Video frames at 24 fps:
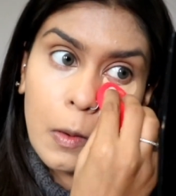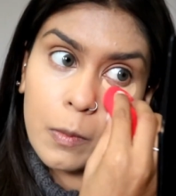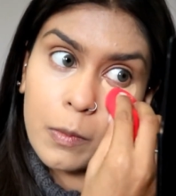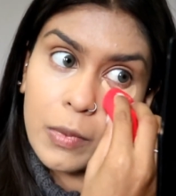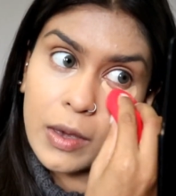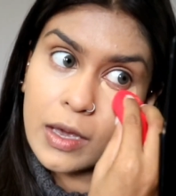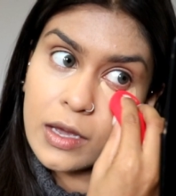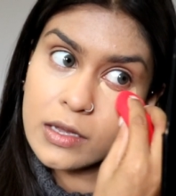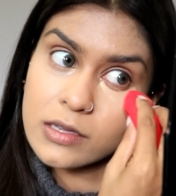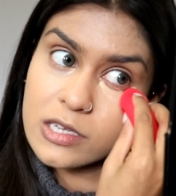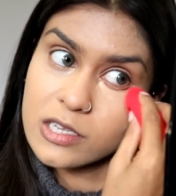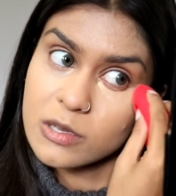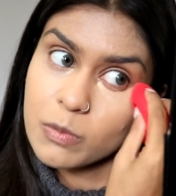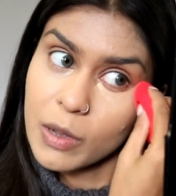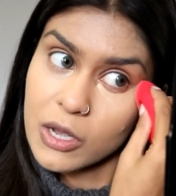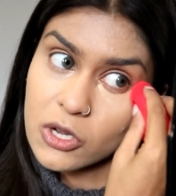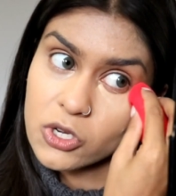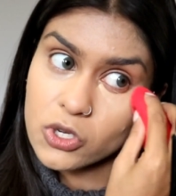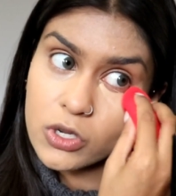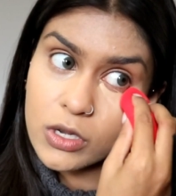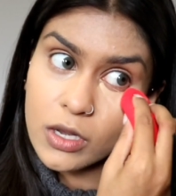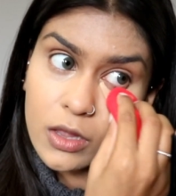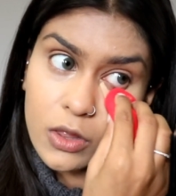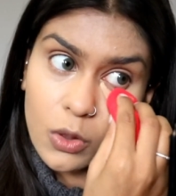Because
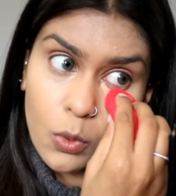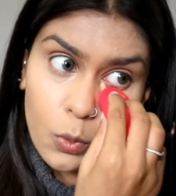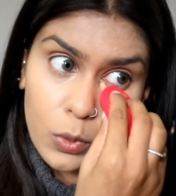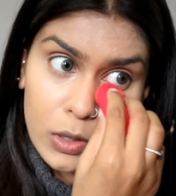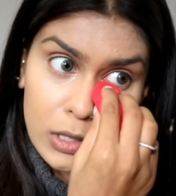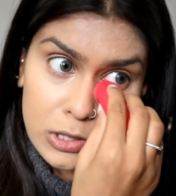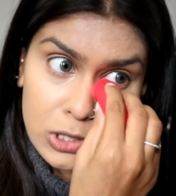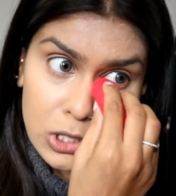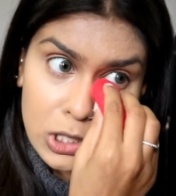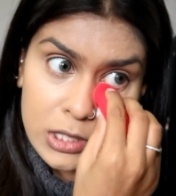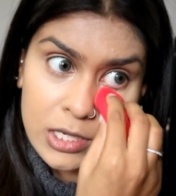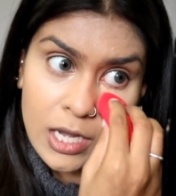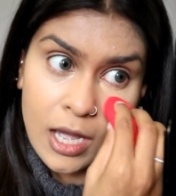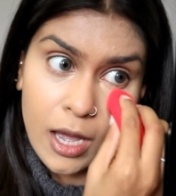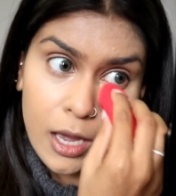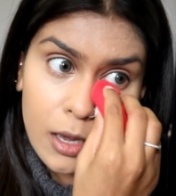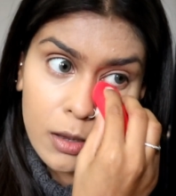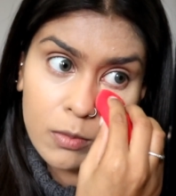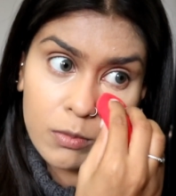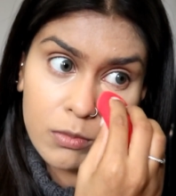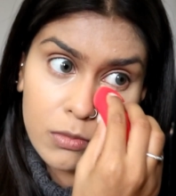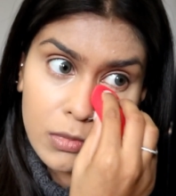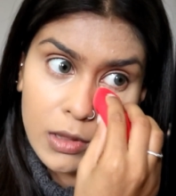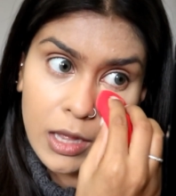especially in the winter
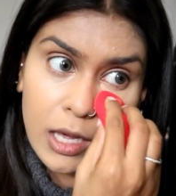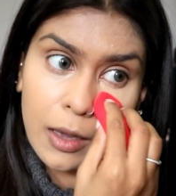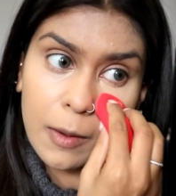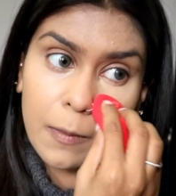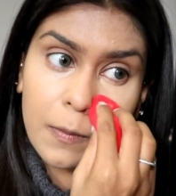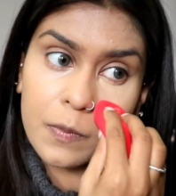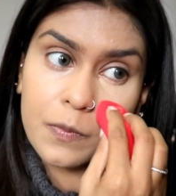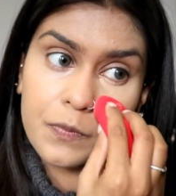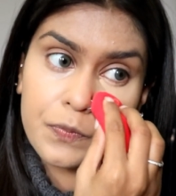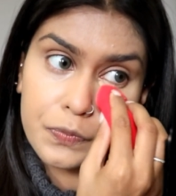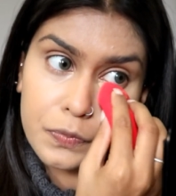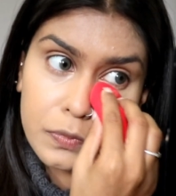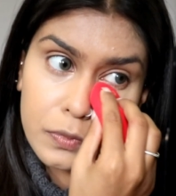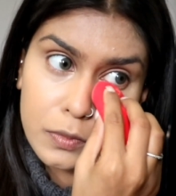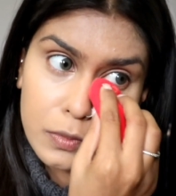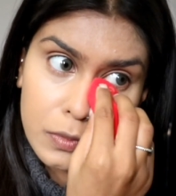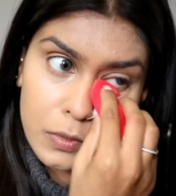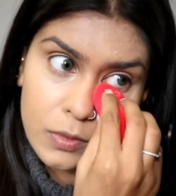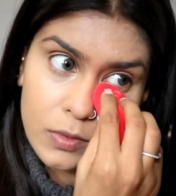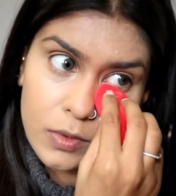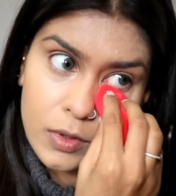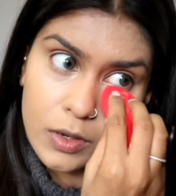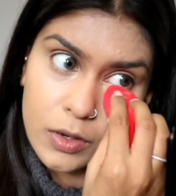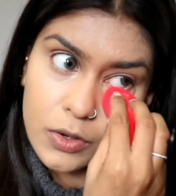time, like
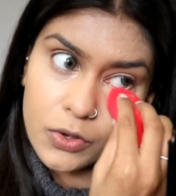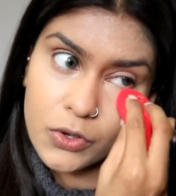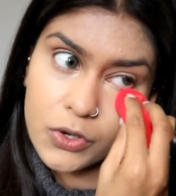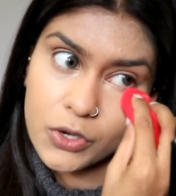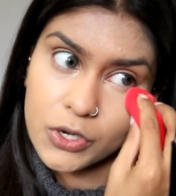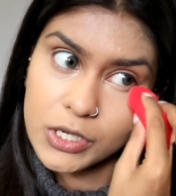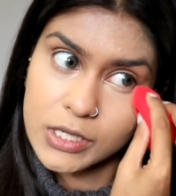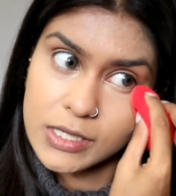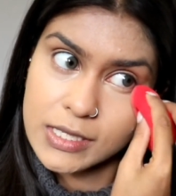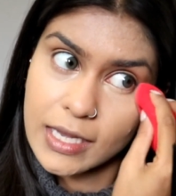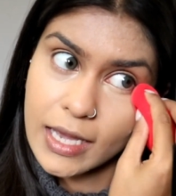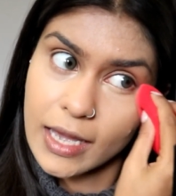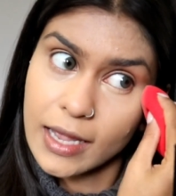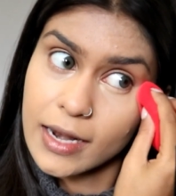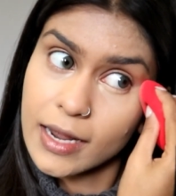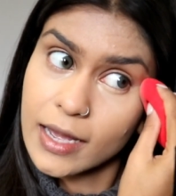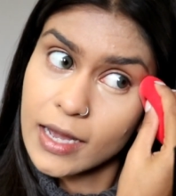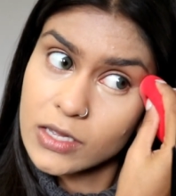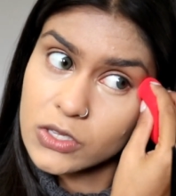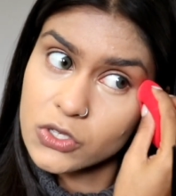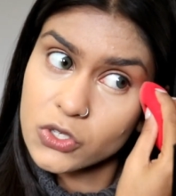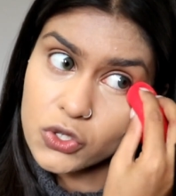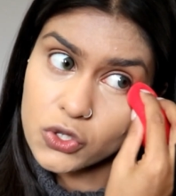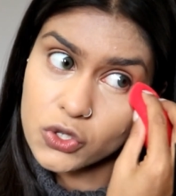your skin
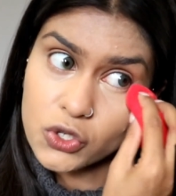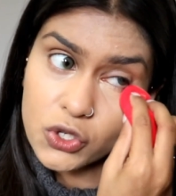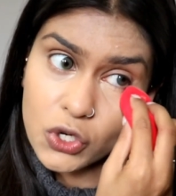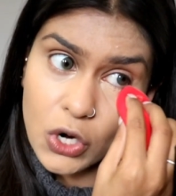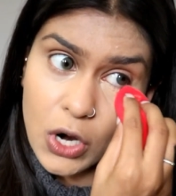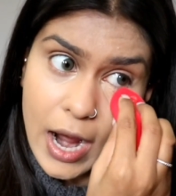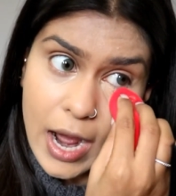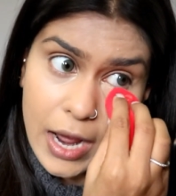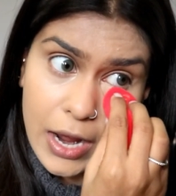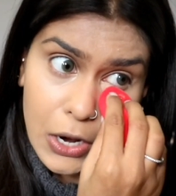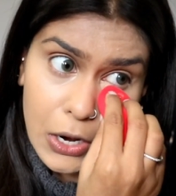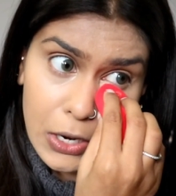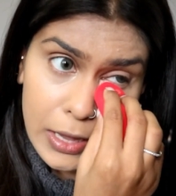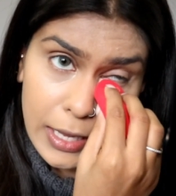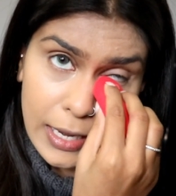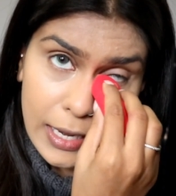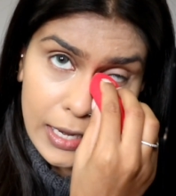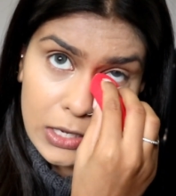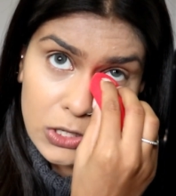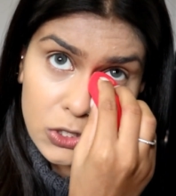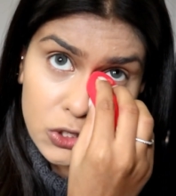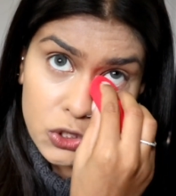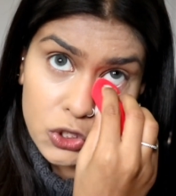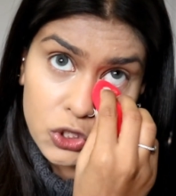gets drier
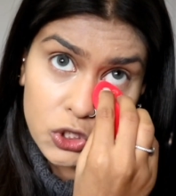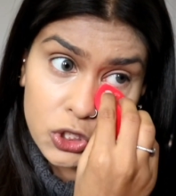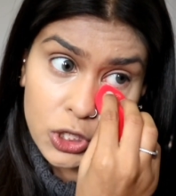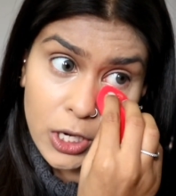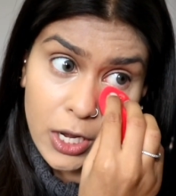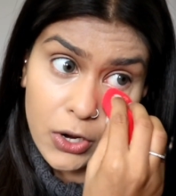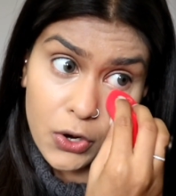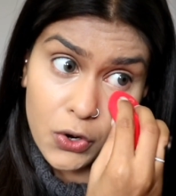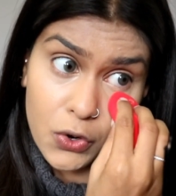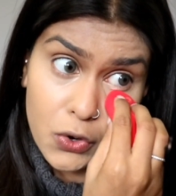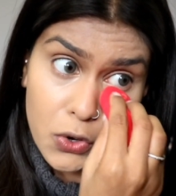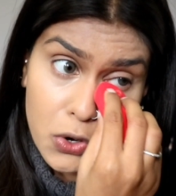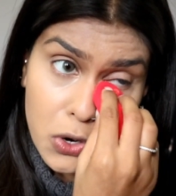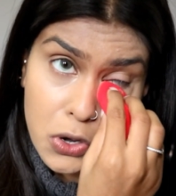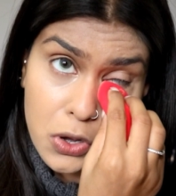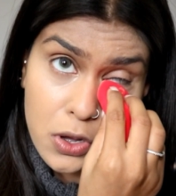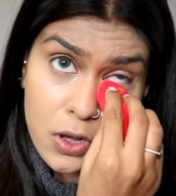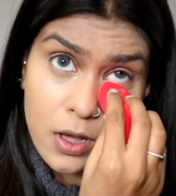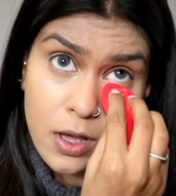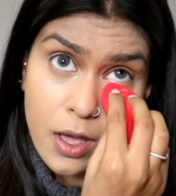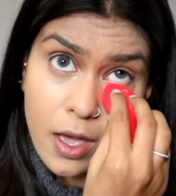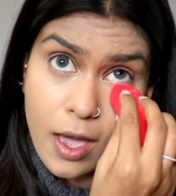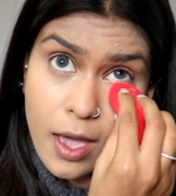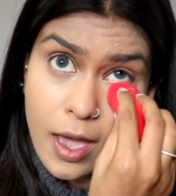like in
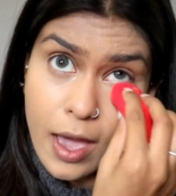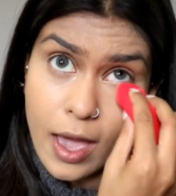general,